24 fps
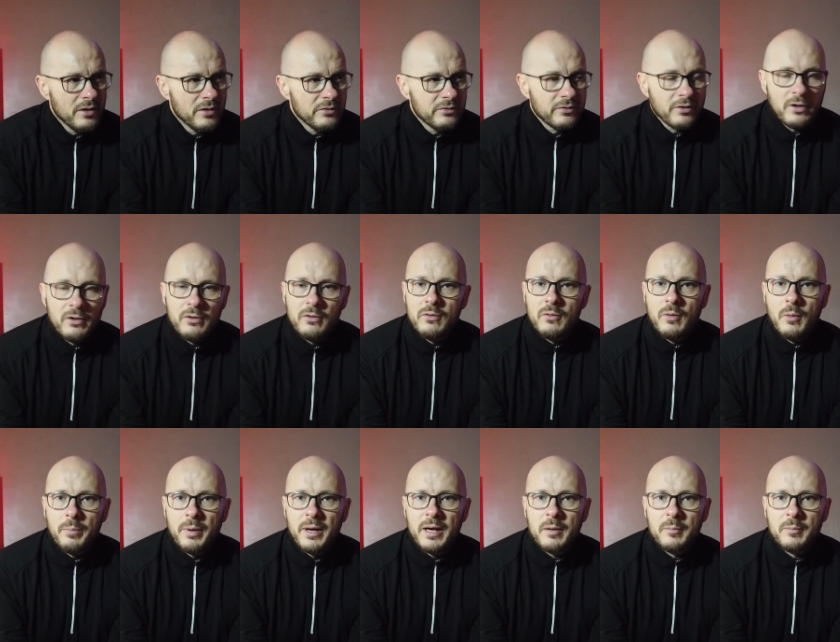So
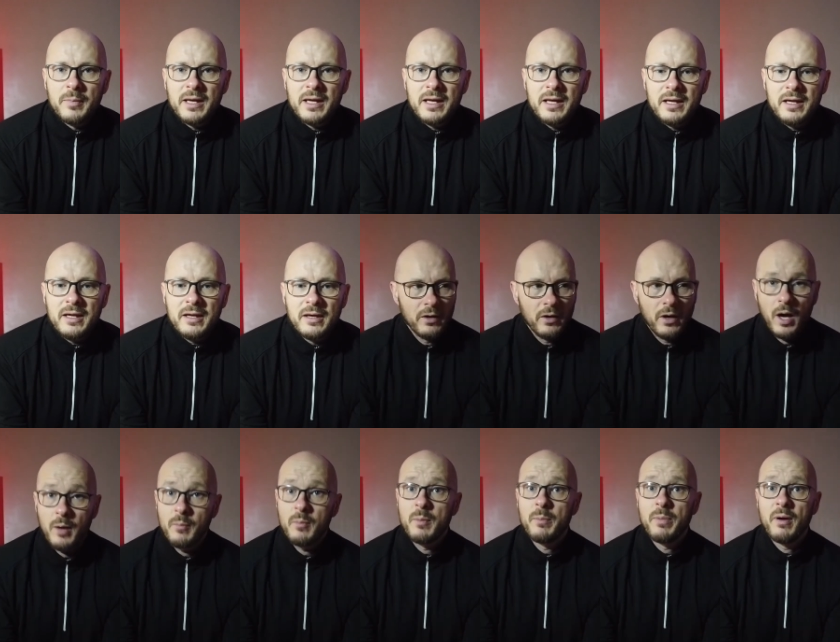about me,
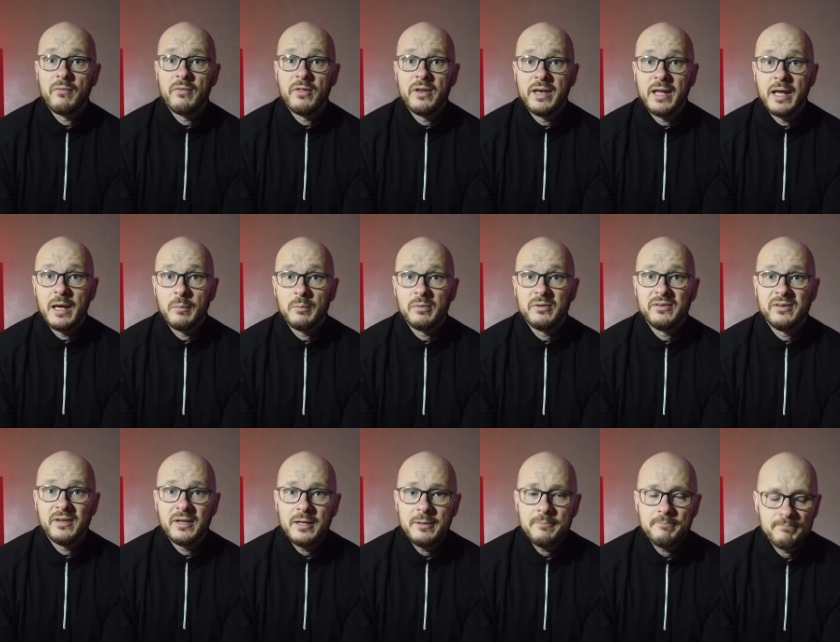I'm above the knee
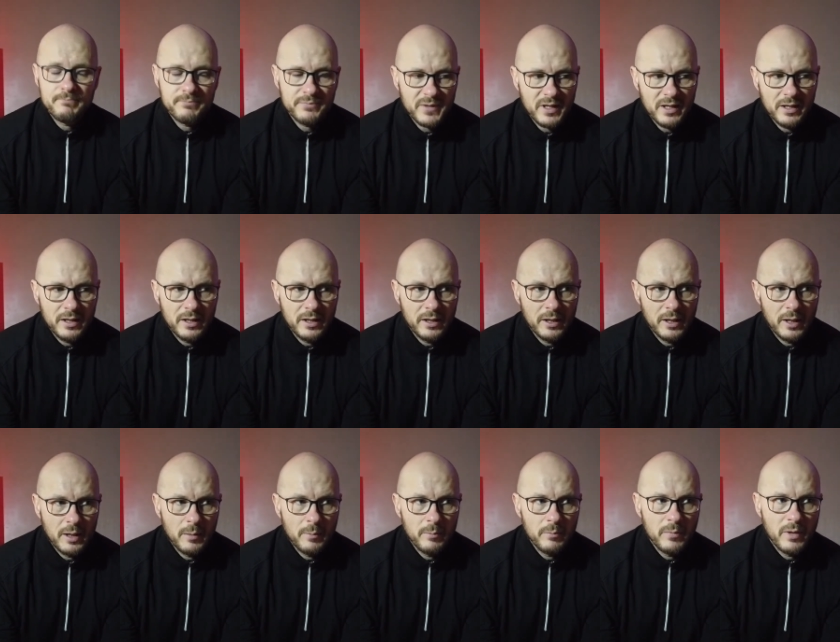amputee.
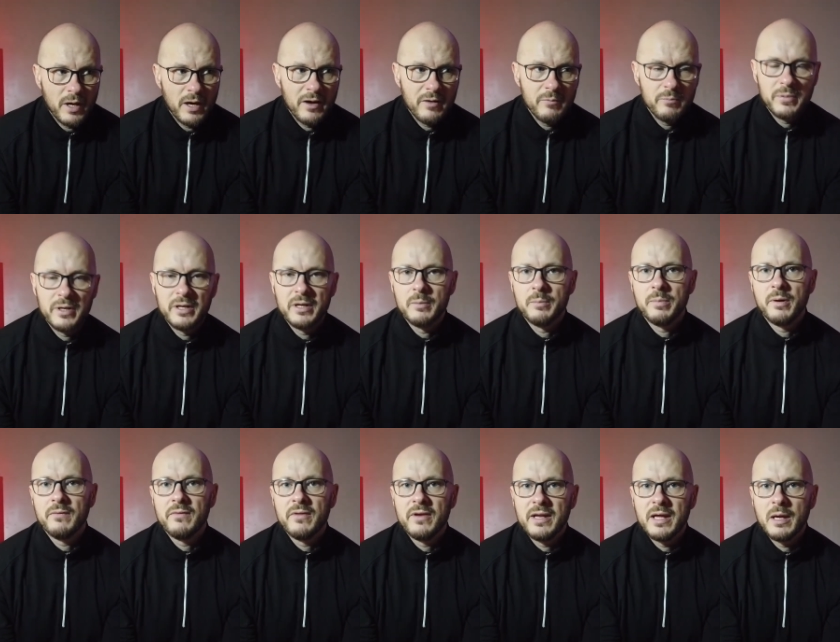I've been
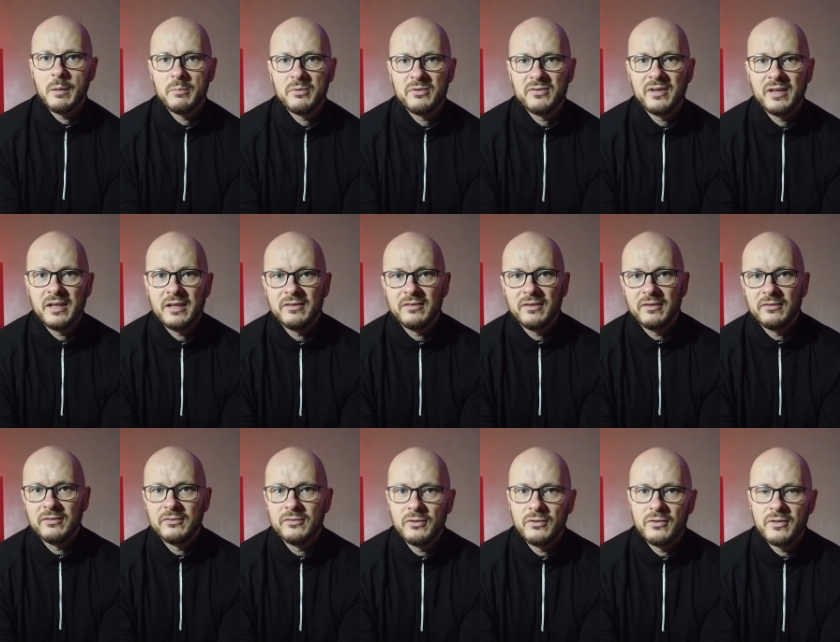above the knee amputee
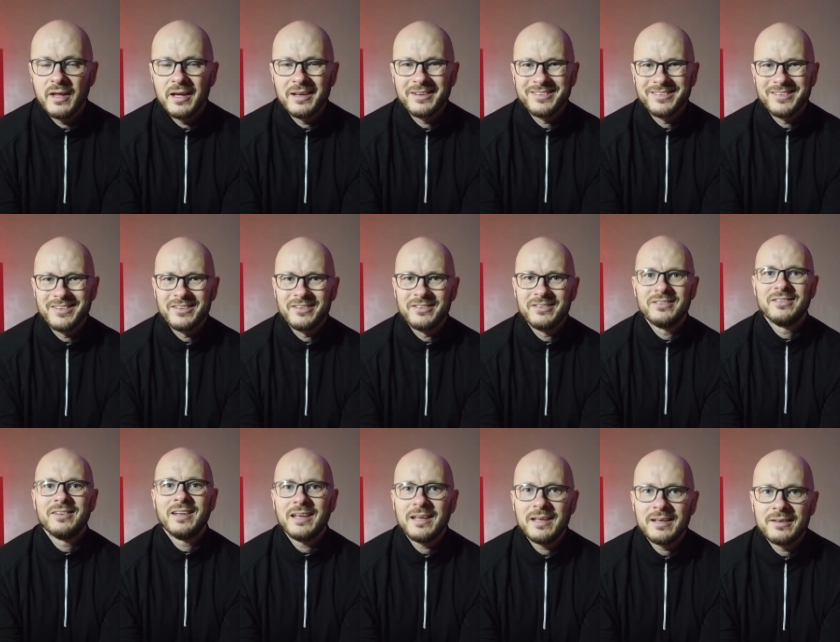since
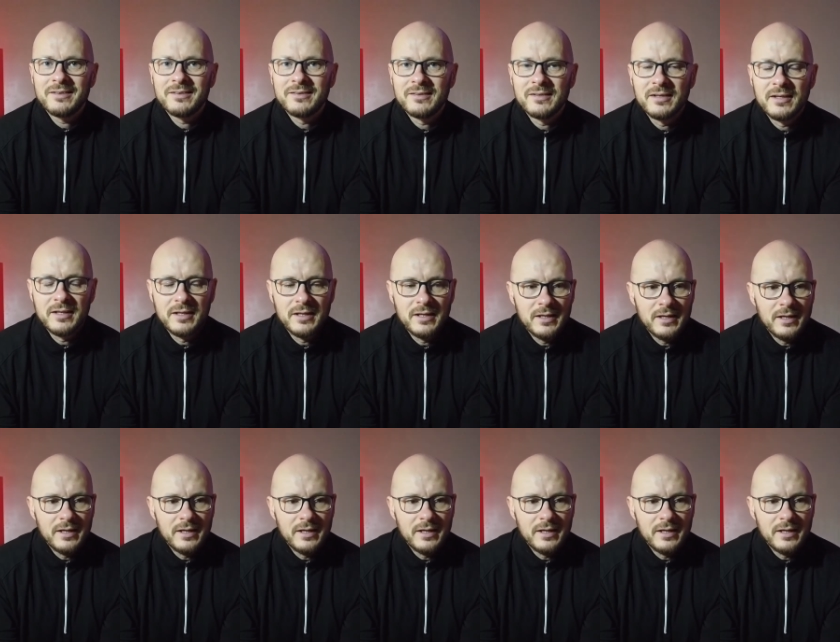2006.